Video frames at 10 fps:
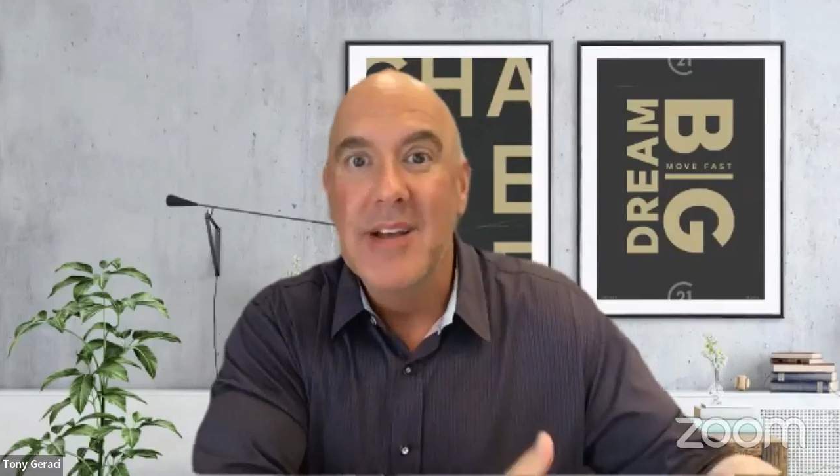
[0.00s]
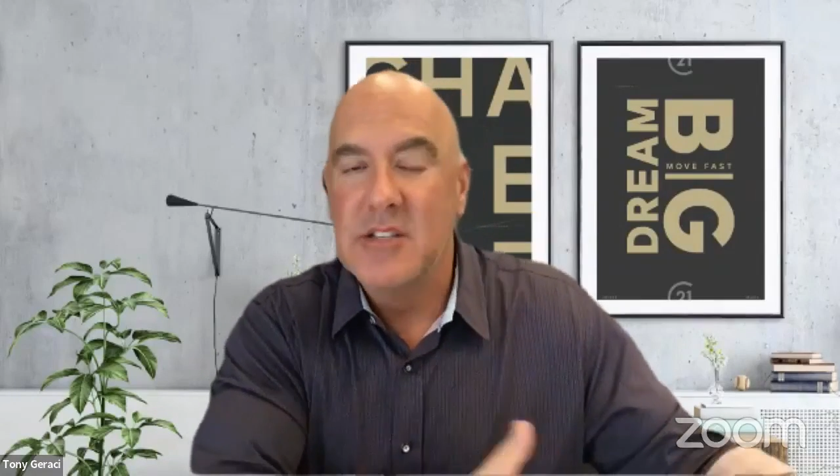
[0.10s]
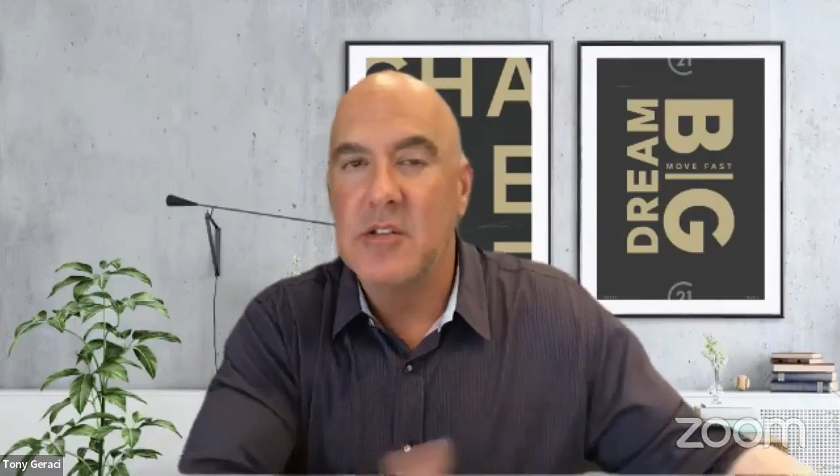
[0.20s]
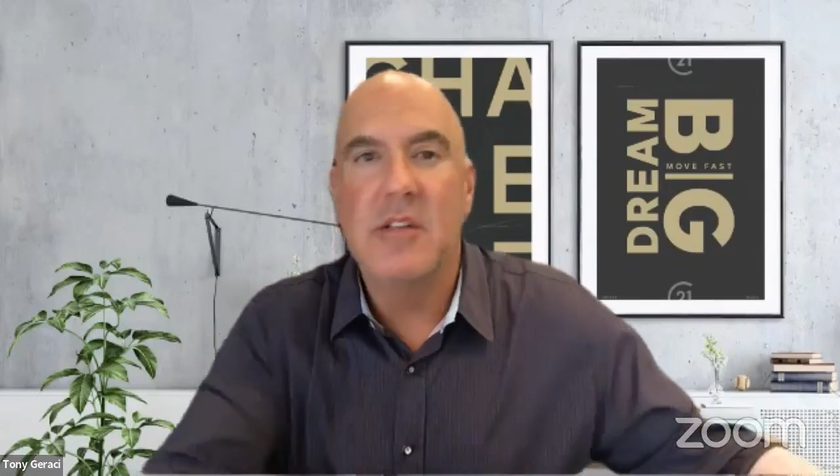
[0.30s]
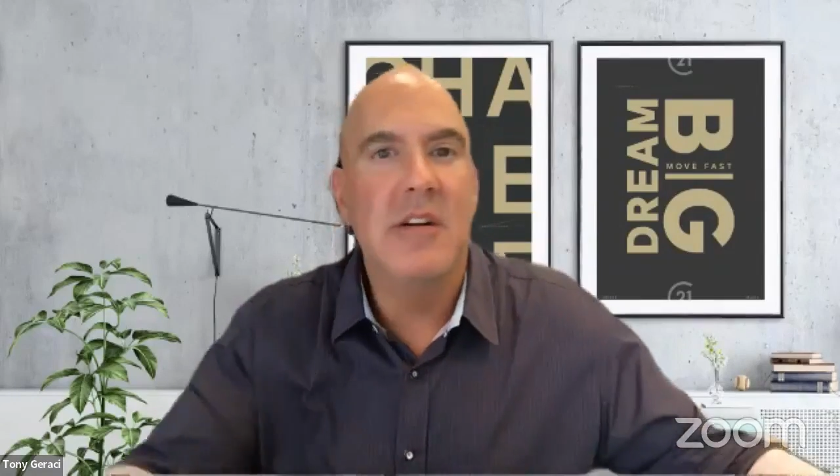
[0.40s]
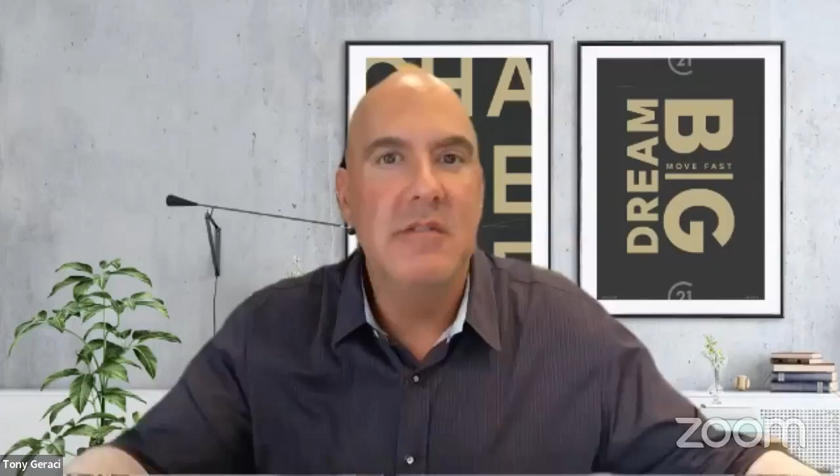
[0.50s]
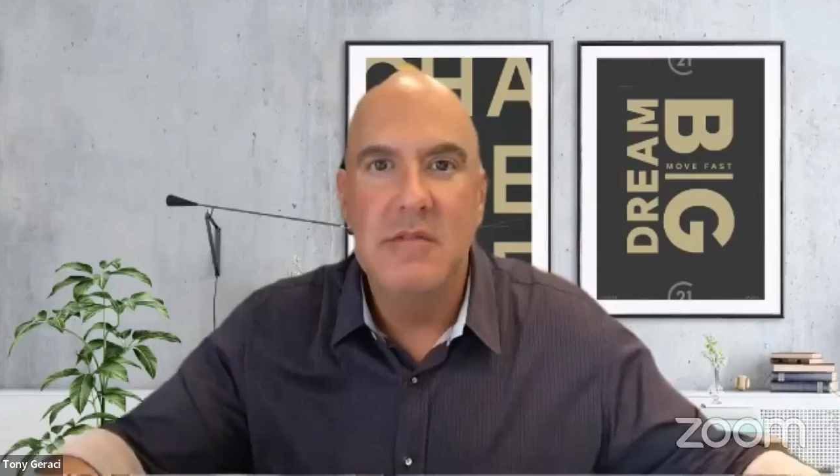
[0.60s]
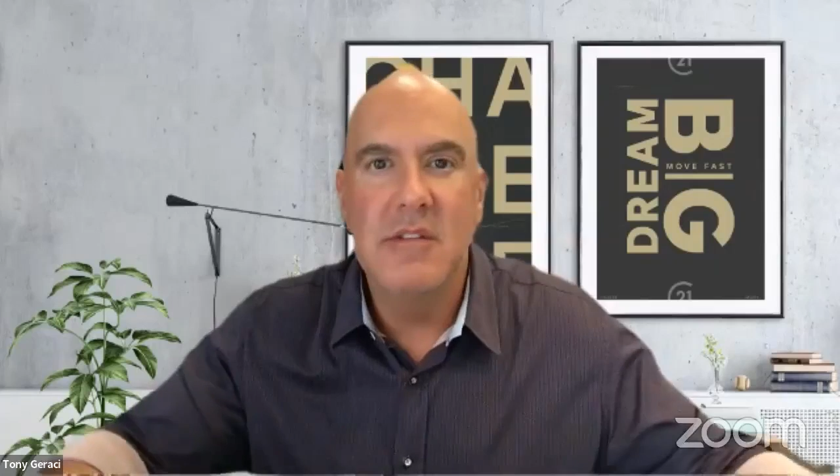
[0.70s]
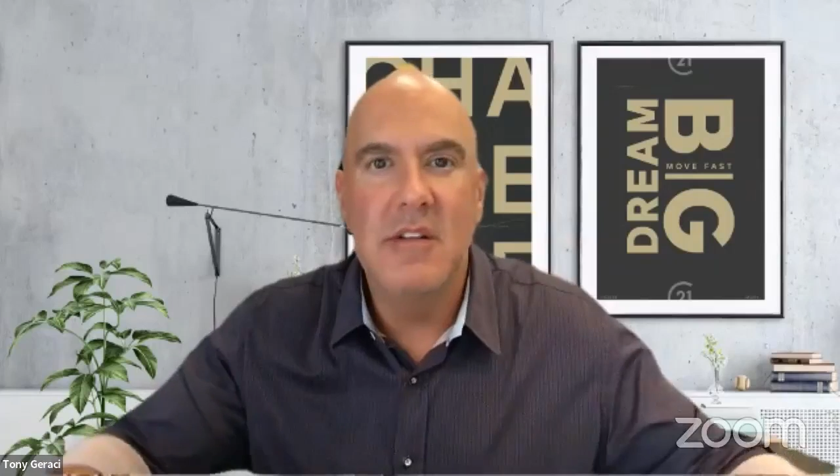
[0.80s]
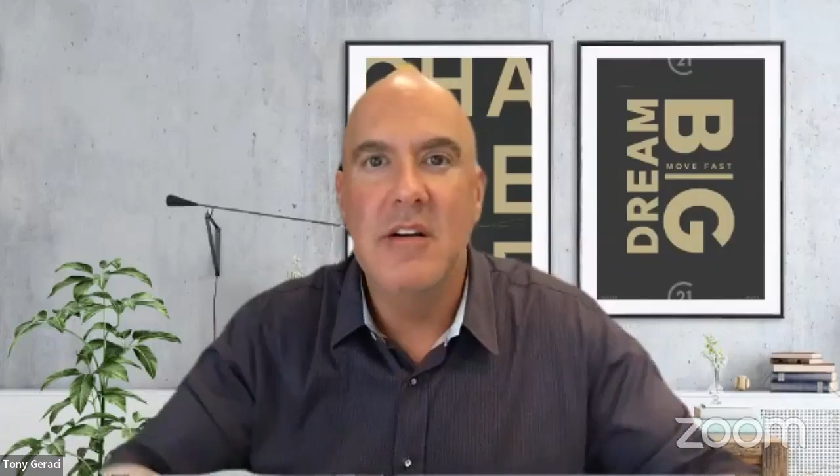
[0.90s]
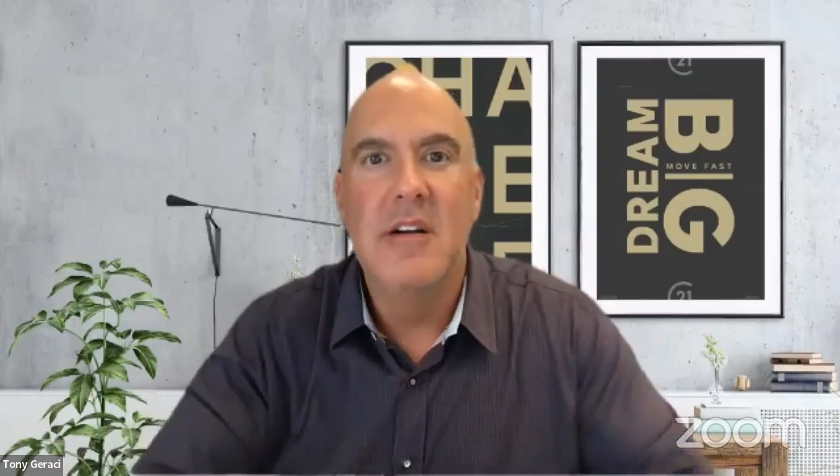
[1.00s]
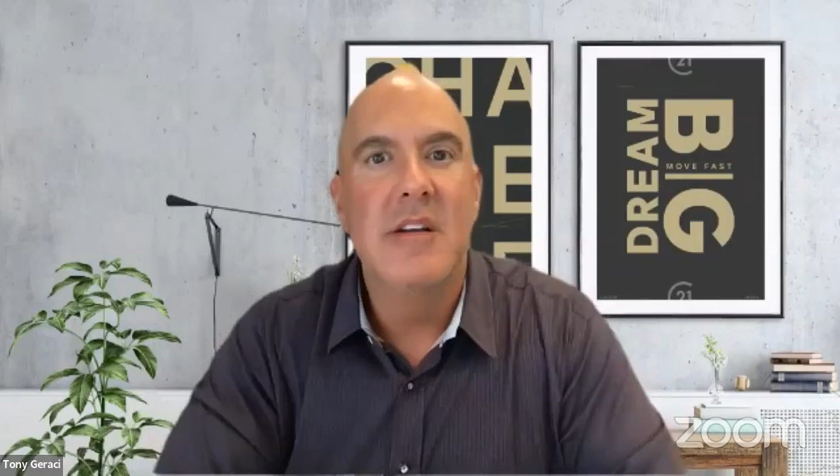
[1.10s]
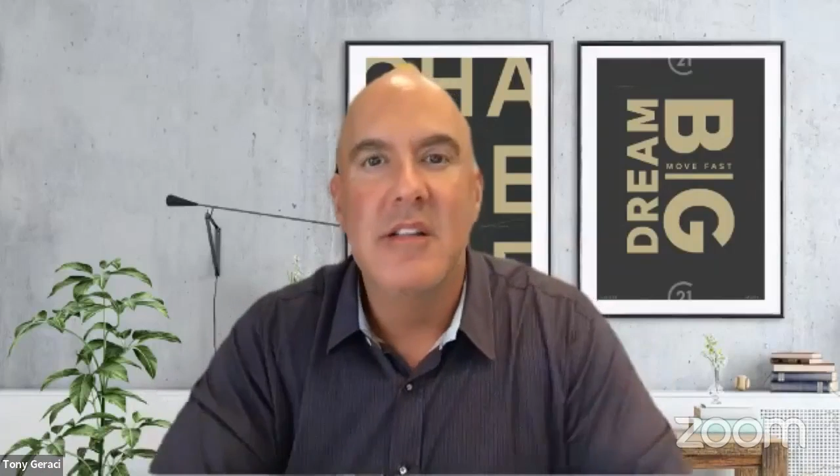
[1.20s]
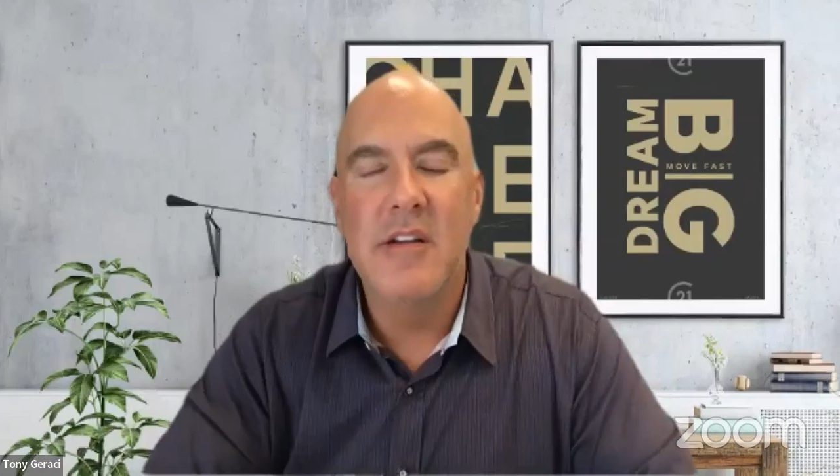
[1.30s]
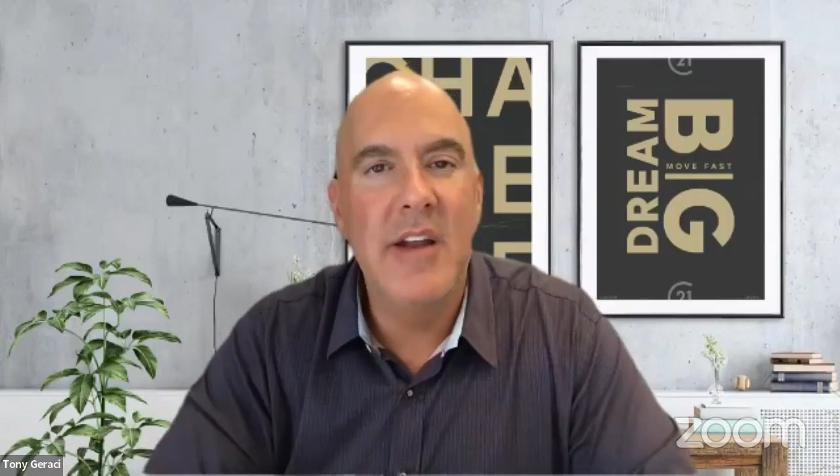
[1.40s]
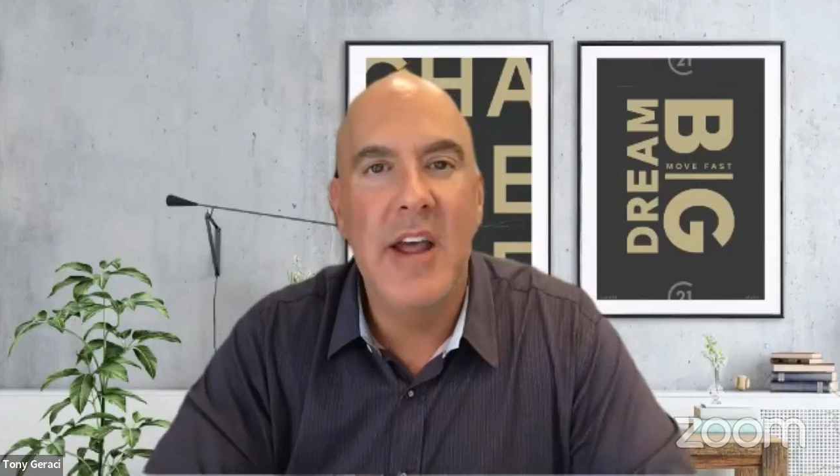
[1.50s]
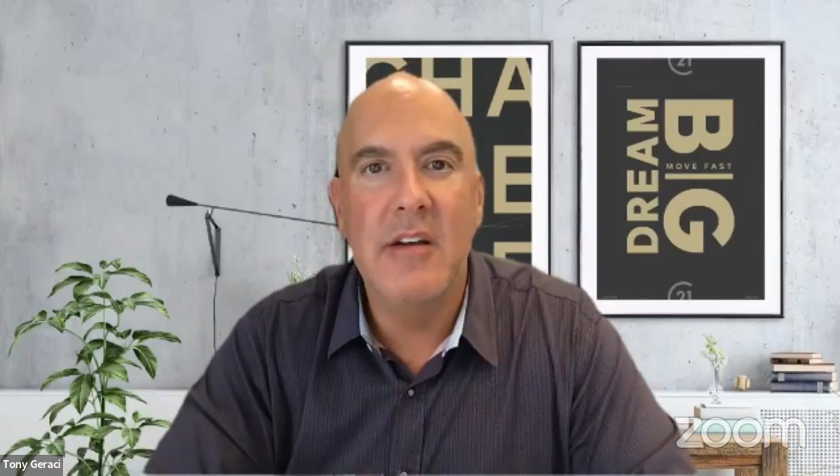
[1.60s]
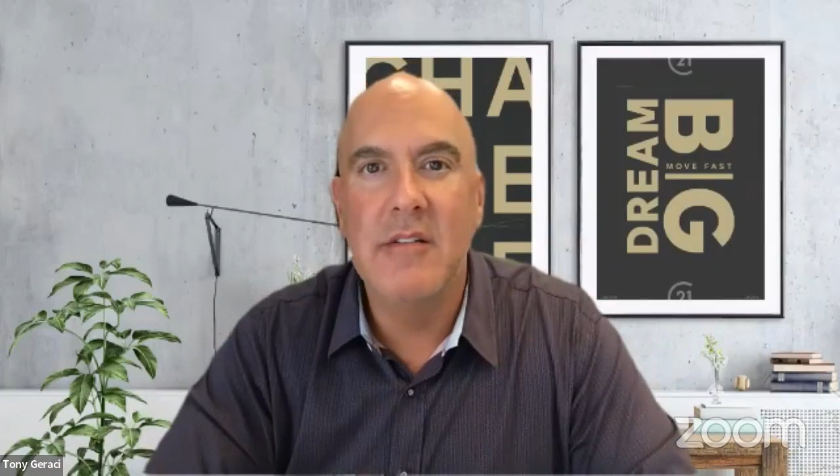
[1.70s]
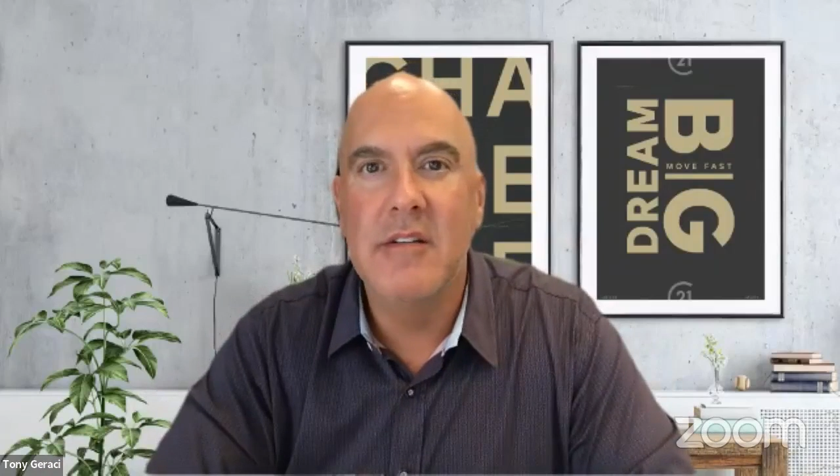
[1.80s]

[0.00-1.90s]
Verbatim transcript: So they're they're they're not